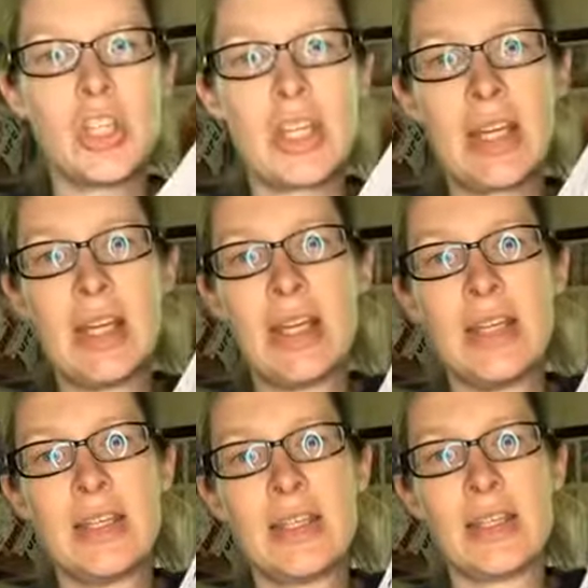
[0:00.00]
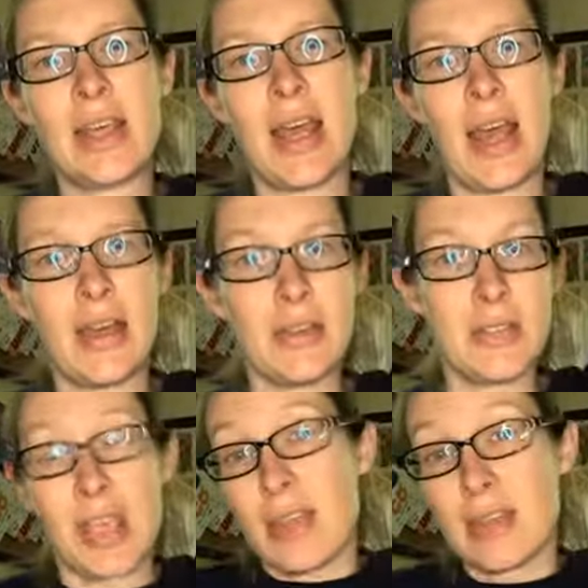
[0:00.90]
is how you
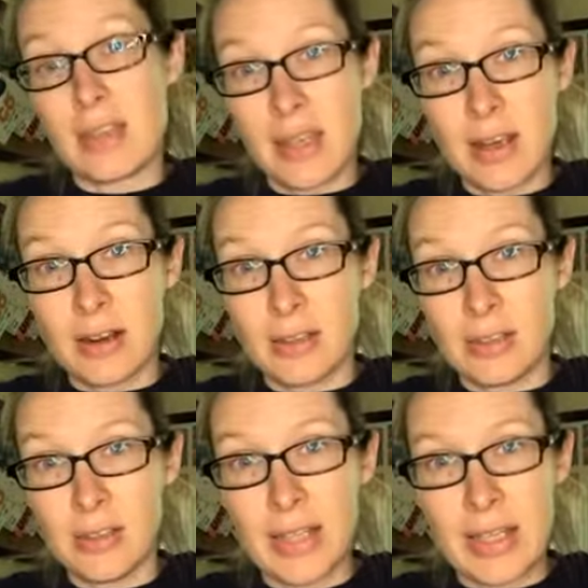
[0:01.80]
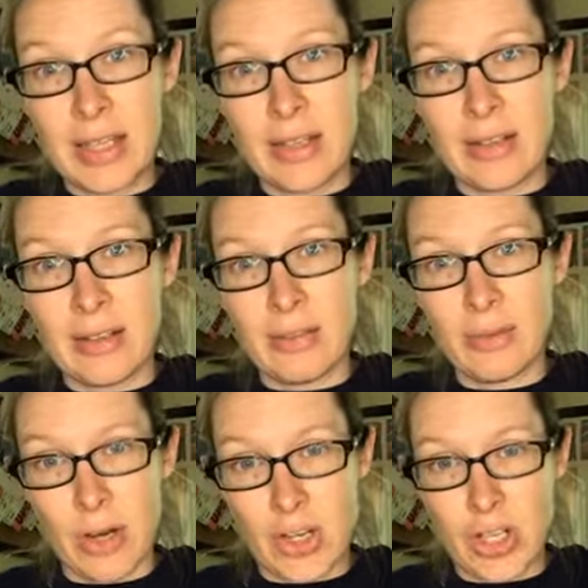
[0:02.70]
say the seagull in
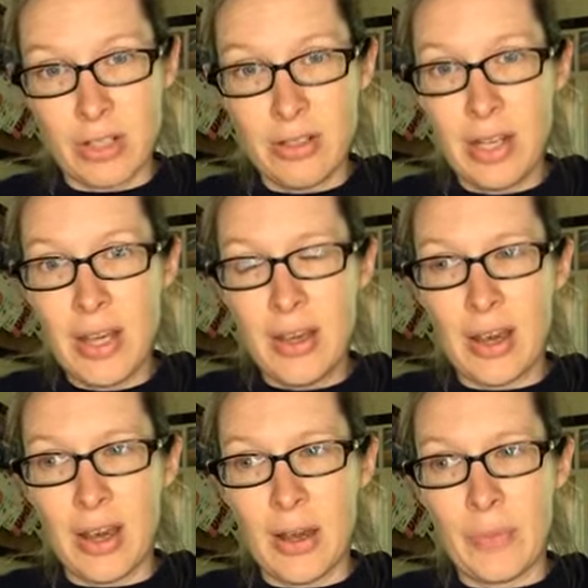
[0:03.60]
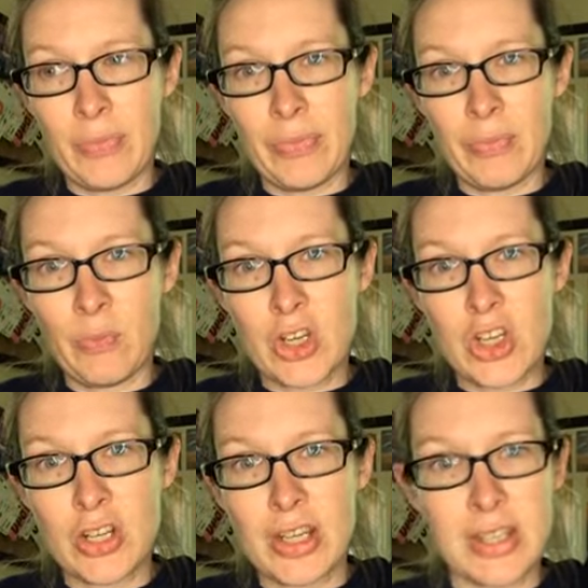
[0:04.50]
Russian, which
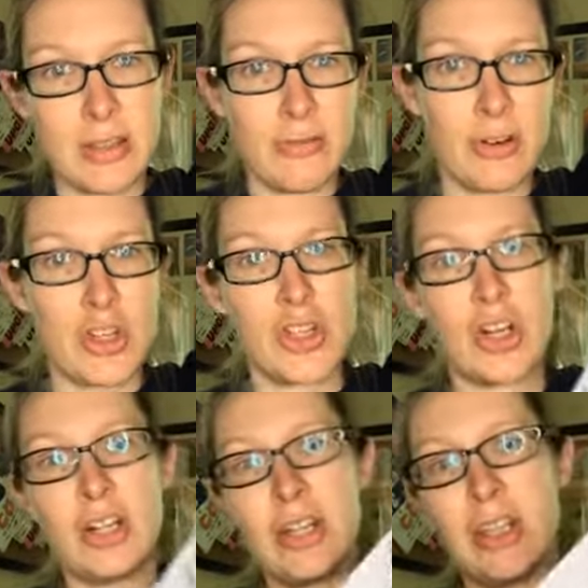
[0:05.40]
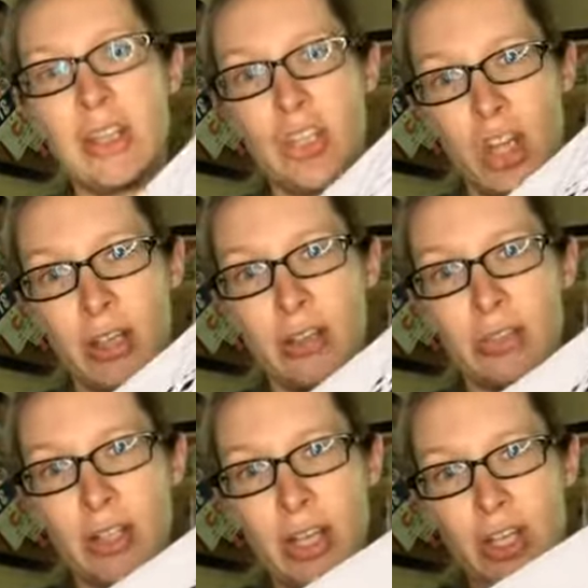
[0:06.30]
it's the first shawl in the Chekhov
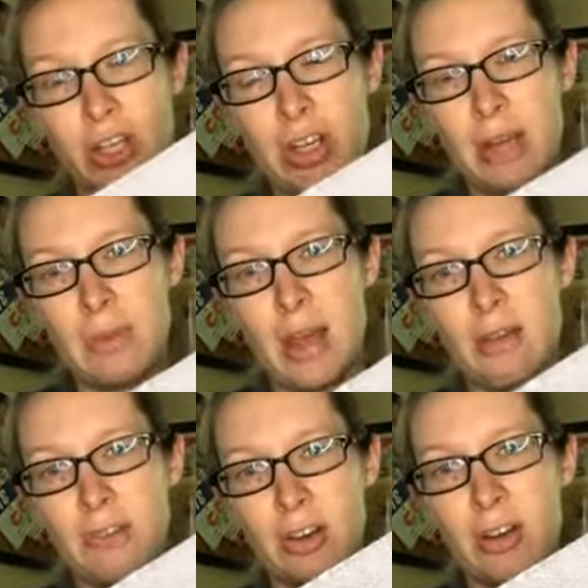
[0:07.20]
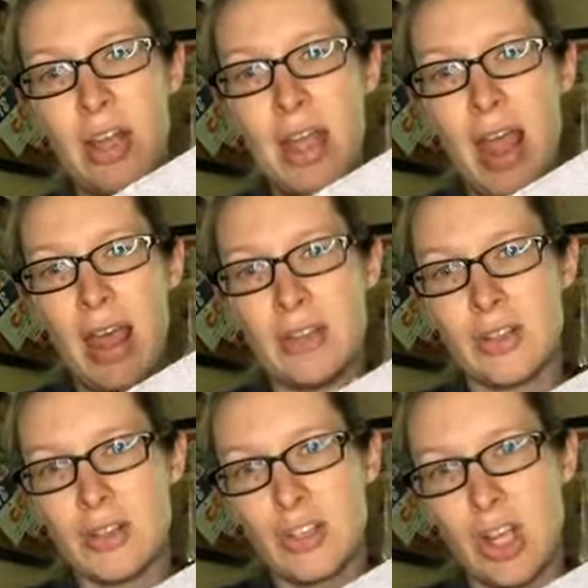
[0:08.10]
collection, named after
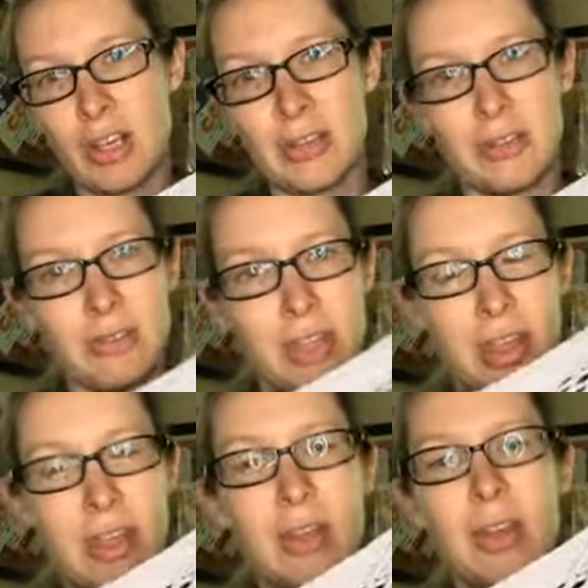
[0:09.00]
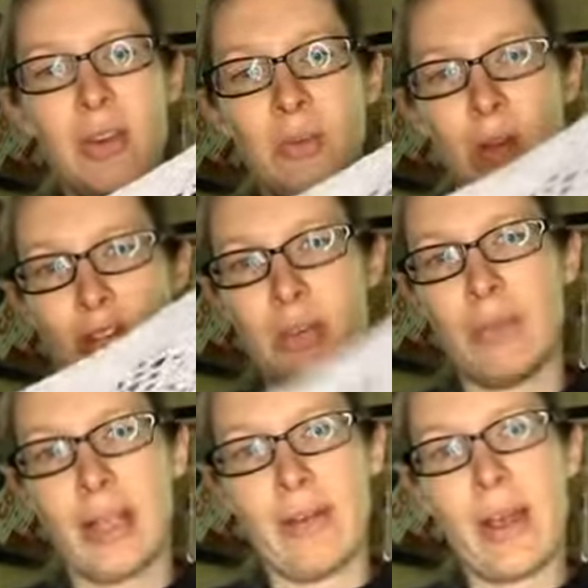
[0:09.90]
Anton Chekhov, the Russian
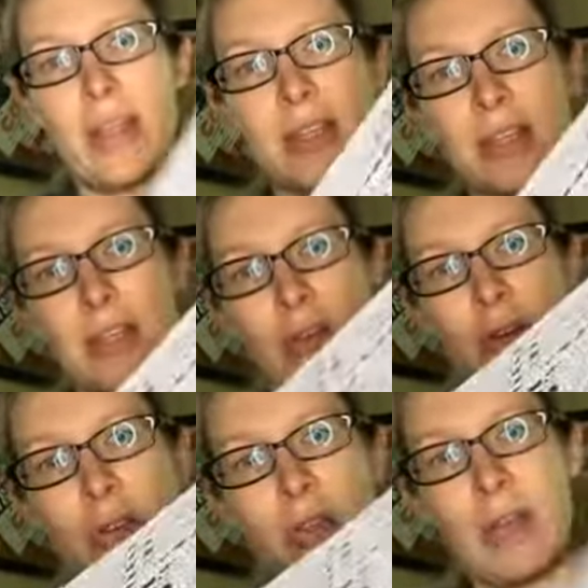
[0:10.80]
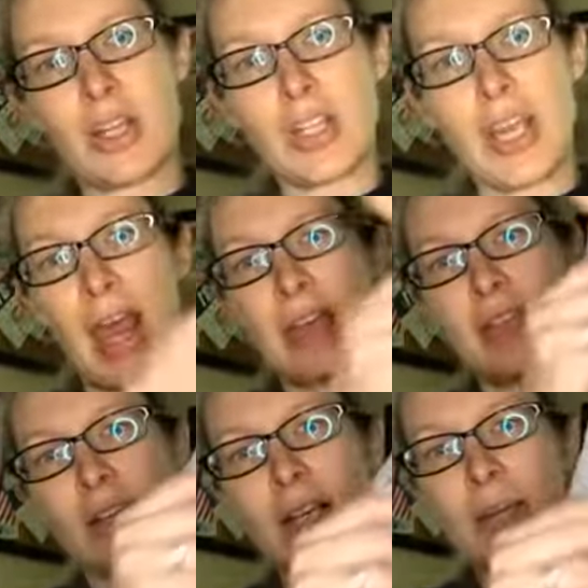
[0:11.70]
playwright. So you actually cast
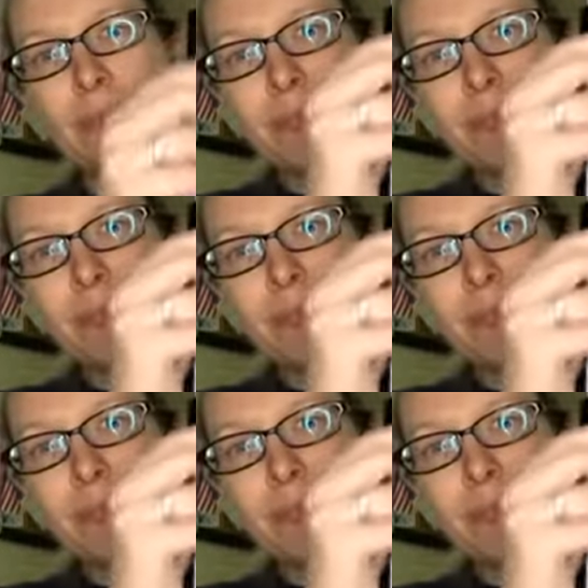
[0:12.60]
on